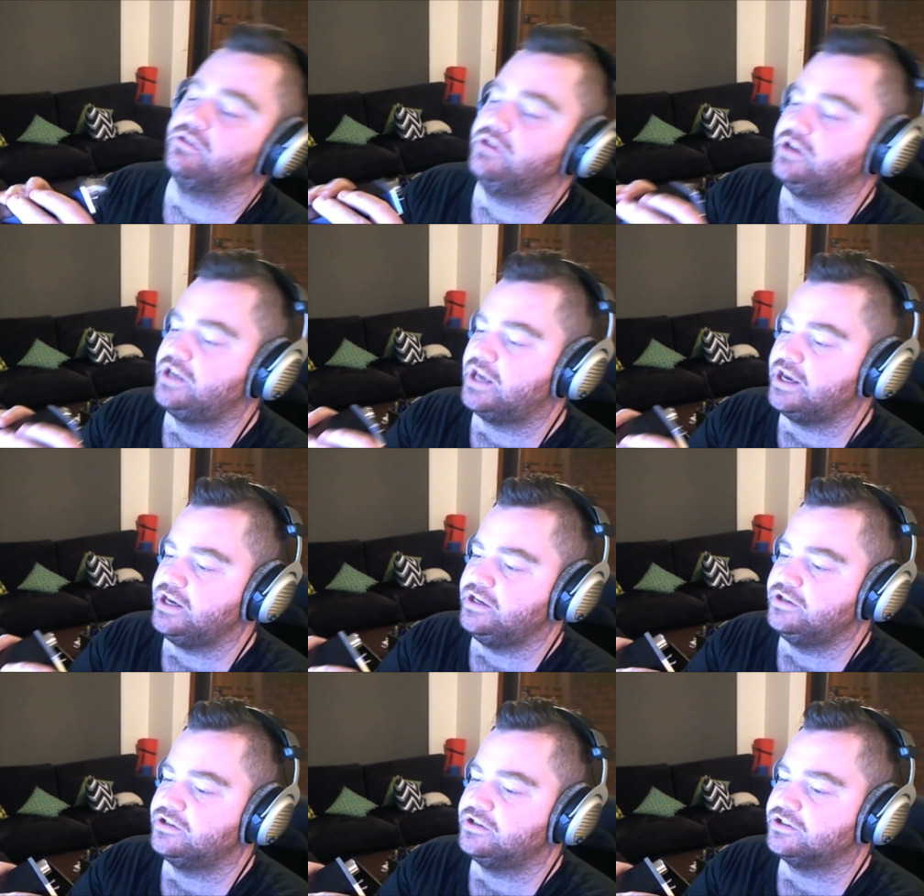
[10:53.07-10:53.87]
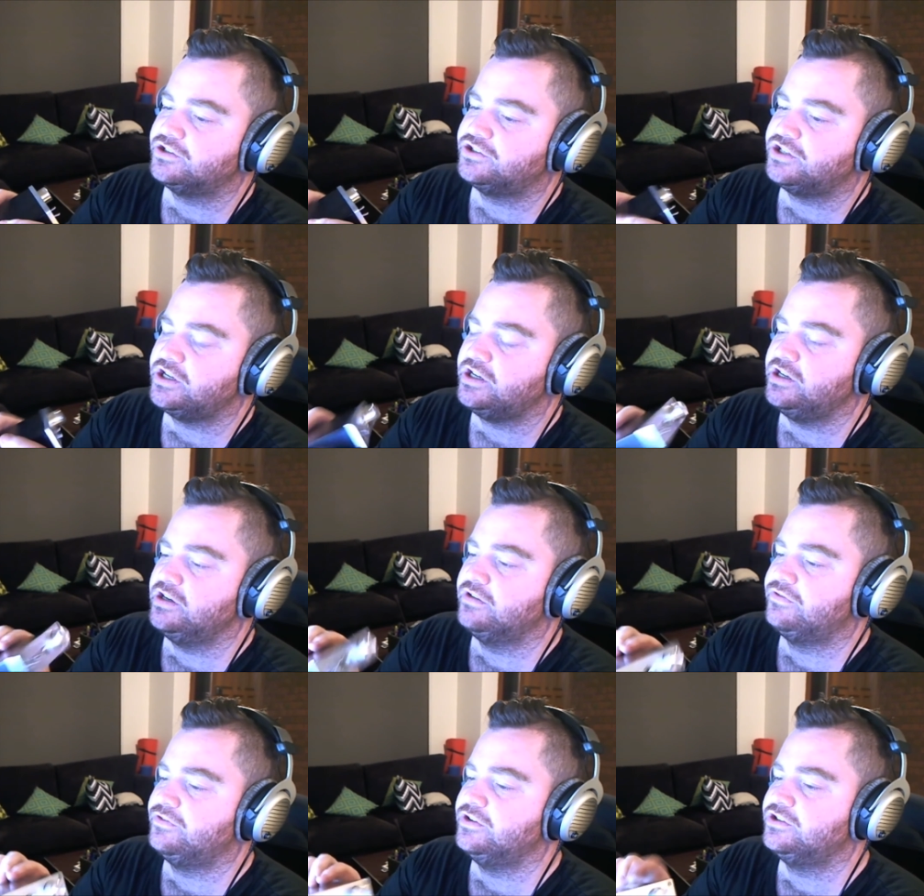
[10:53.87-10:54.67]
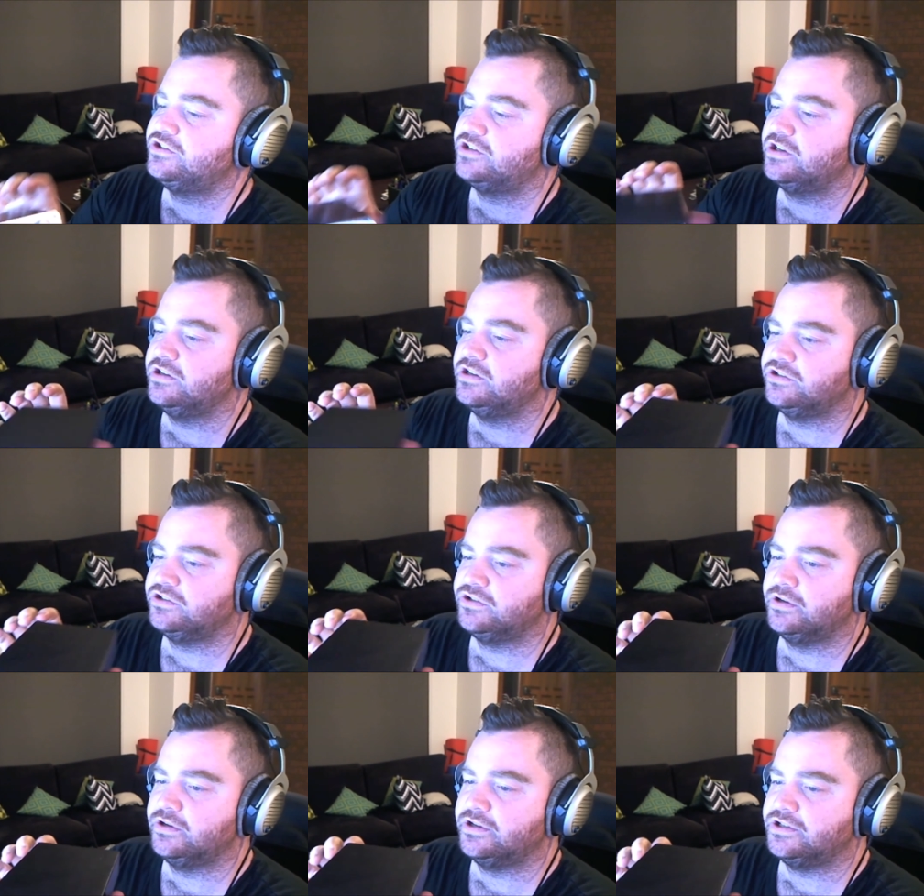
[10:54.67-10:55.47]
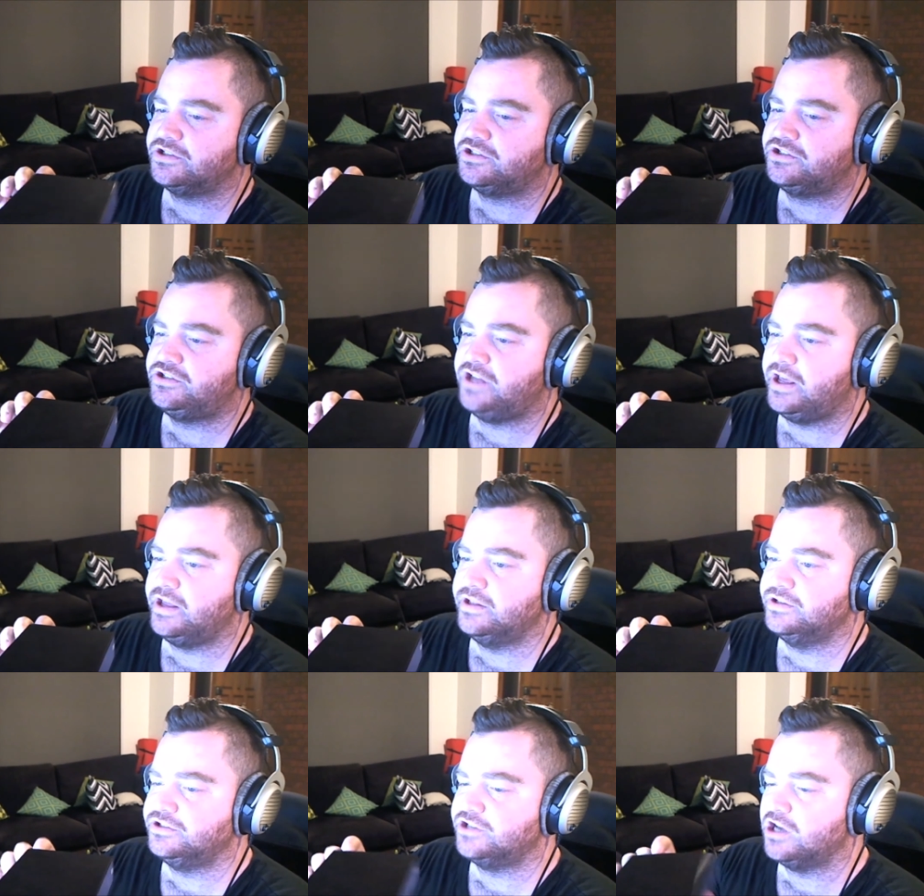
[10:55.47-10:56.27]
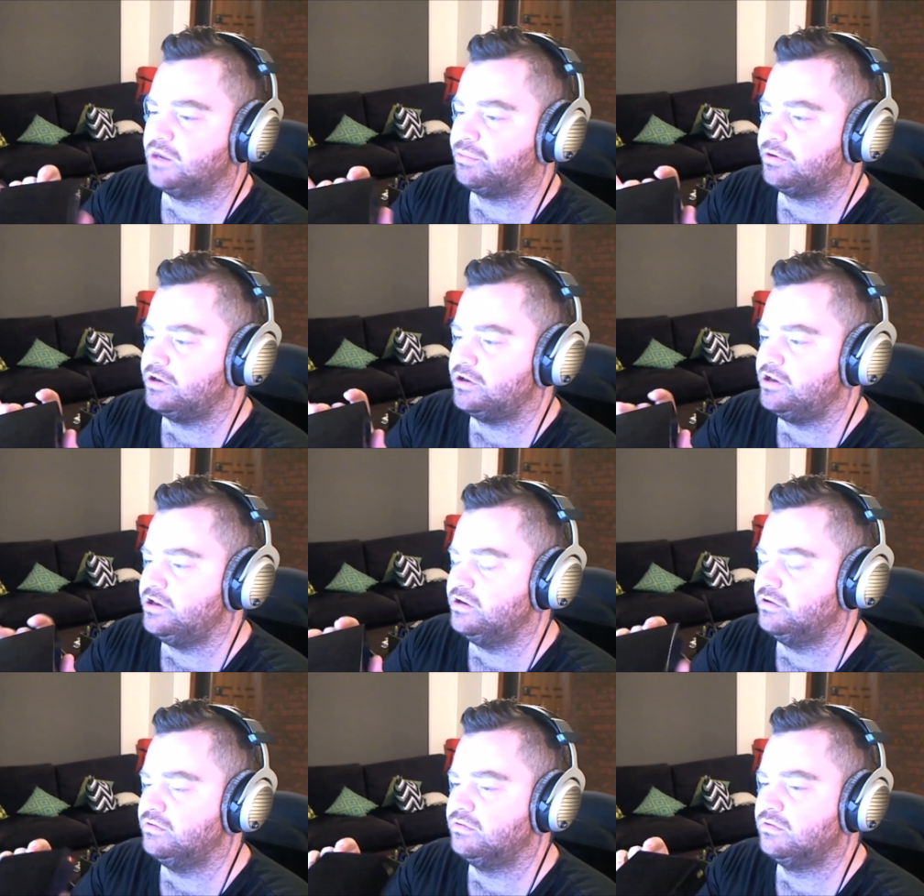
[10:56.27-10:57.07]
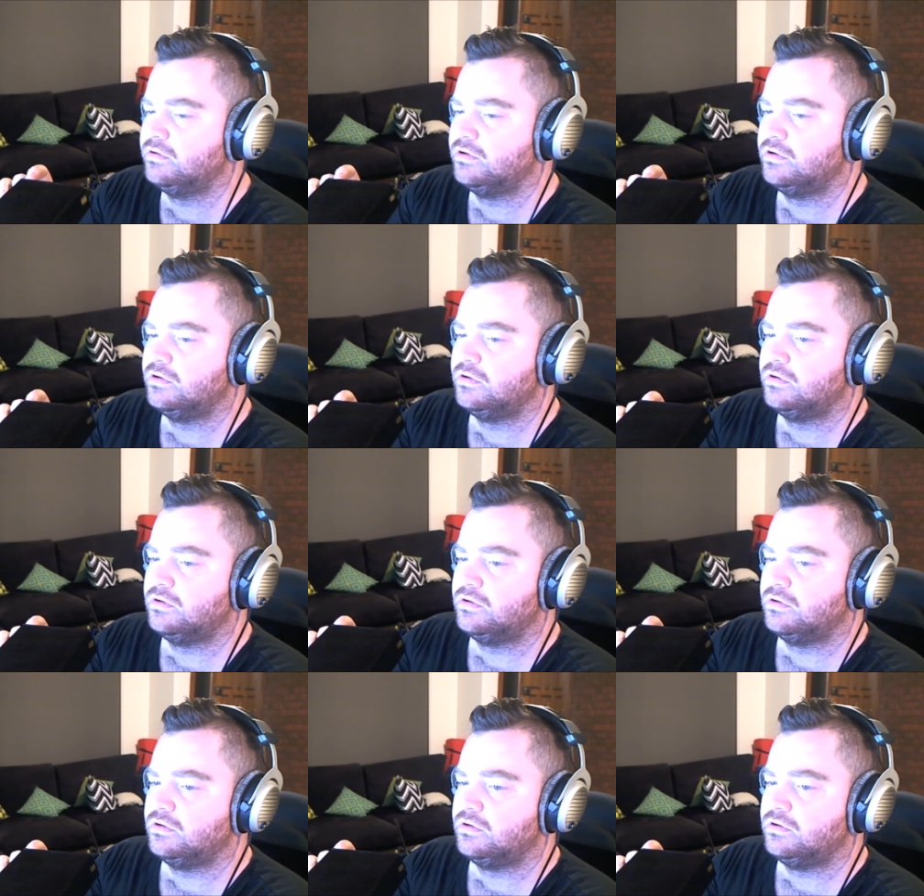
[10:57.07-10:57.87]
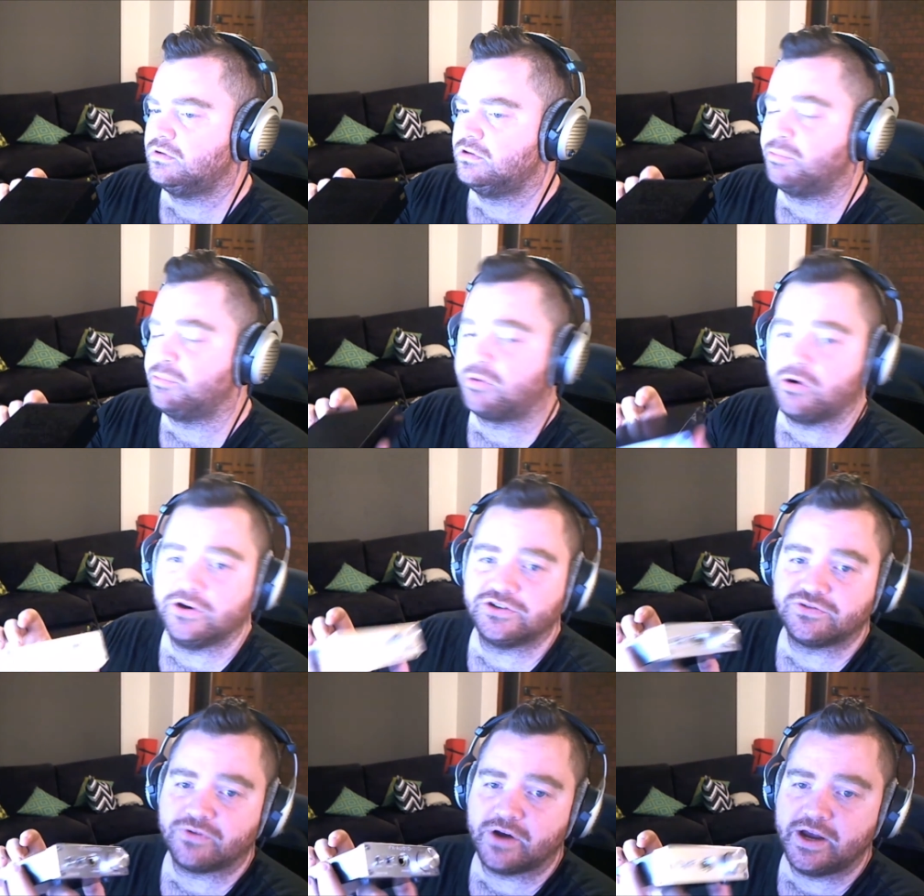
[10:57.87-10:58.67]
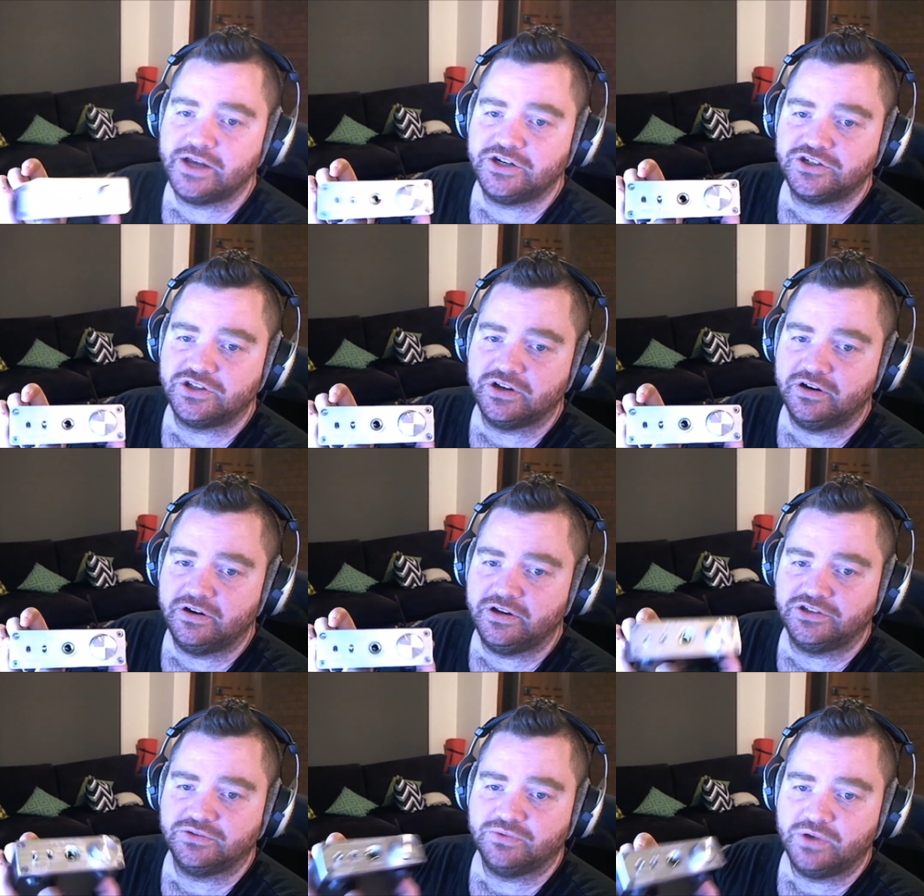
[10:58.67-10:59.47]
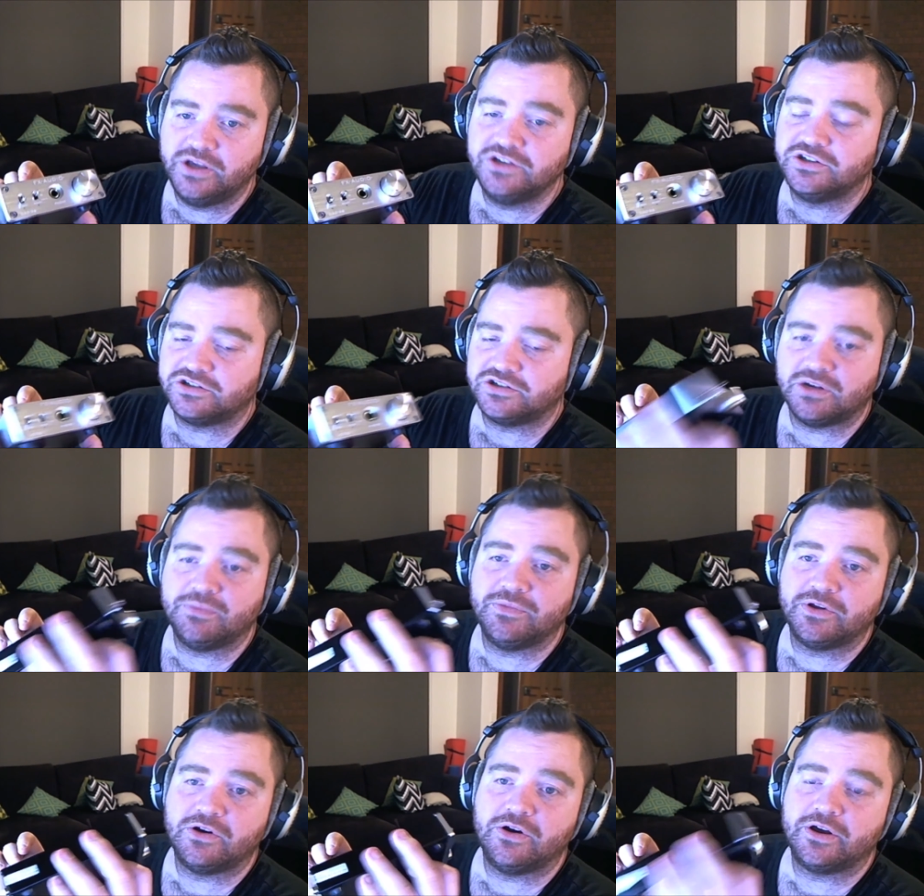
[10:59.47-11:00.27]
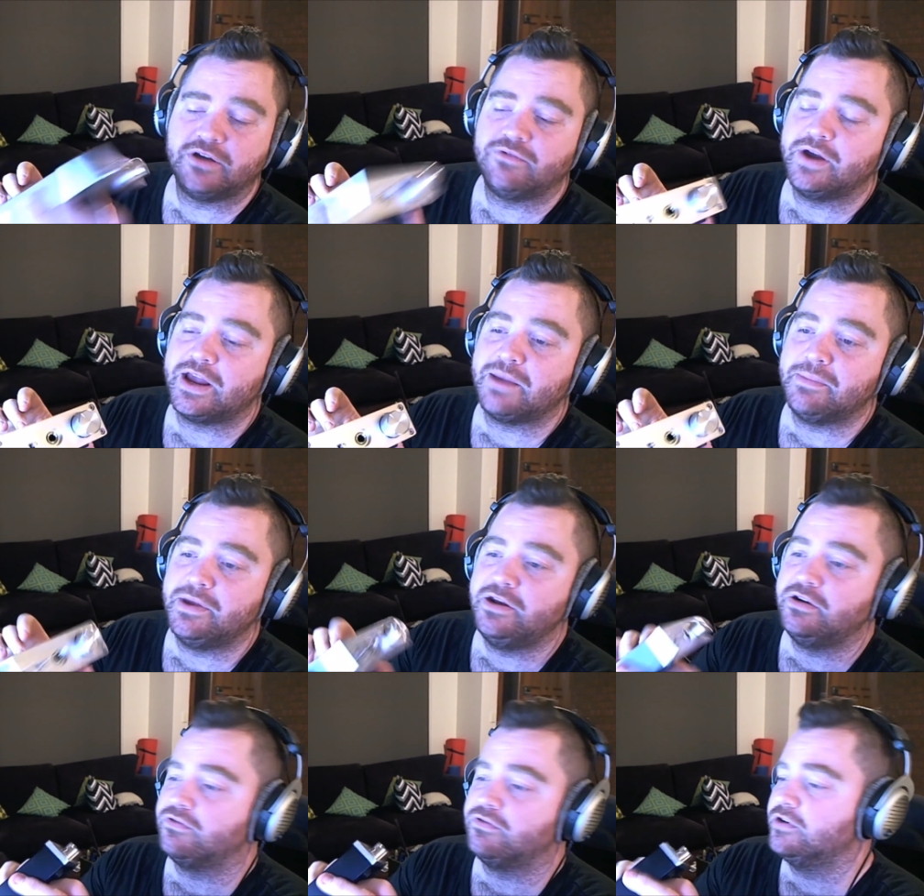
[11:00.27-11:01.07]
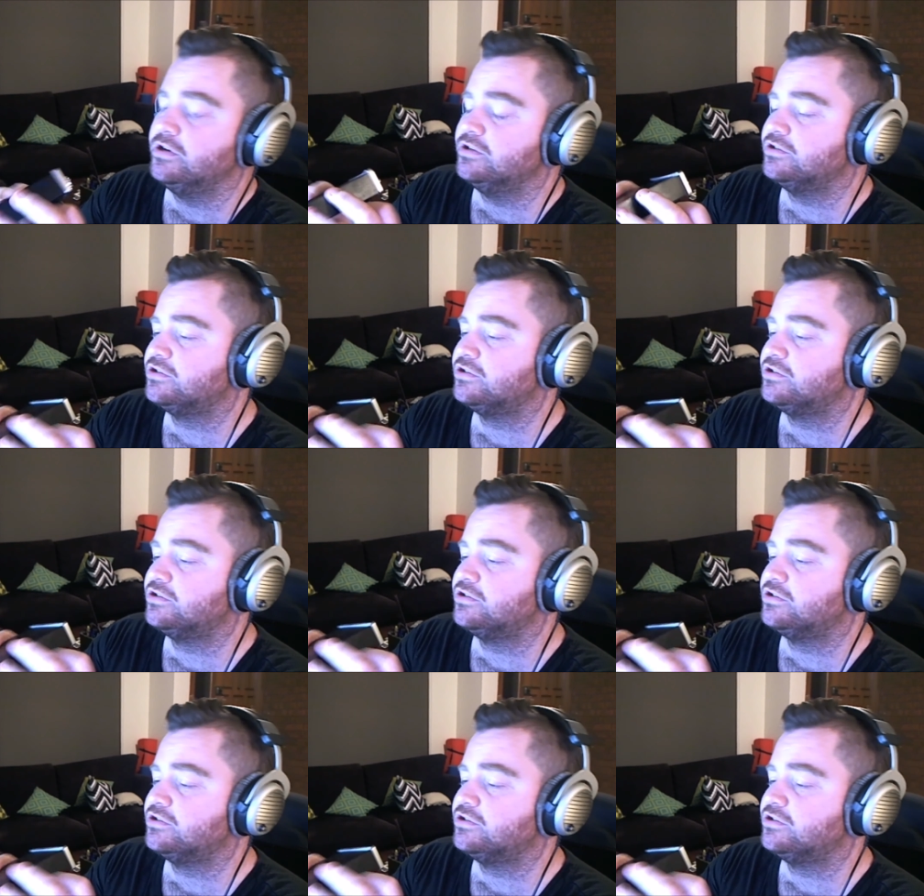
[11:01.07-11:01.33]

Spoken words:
keen to see if this thing sort of stands up in the price range that it is. Is it something that I could recommend to friends?